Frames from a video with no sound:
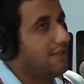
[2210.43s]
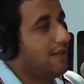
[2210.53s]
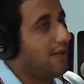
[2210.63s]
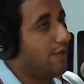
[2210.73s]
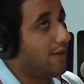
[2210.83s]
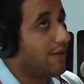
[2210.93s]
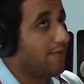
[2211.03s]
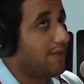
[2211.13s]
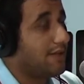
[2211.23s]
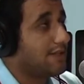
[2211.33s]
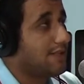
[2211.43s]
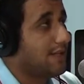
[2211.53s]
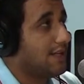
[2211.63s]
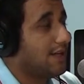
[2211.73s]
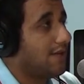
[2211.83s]
and I wake up the next
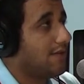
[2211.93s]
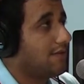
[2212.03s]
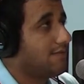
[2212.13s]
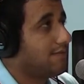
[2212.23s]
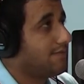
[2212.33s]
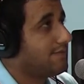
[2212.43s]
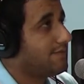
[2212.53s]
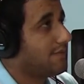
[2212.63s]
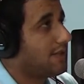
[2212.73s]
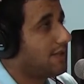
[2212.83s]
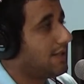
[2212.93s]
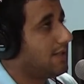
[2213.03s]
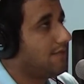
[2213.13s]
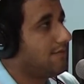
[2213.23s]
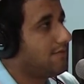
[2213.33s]
day I
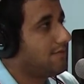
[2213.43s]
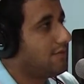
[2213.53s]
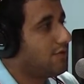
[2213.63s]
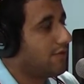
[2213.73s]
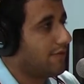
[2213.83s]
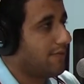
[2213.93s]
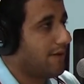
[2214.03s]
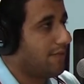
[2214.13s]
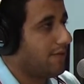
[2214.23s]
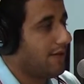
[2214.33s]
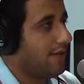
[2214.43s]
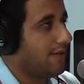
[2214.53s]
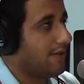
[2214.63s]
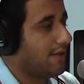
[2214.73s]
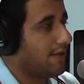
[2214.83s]
don't remember
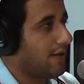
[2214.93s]
anything.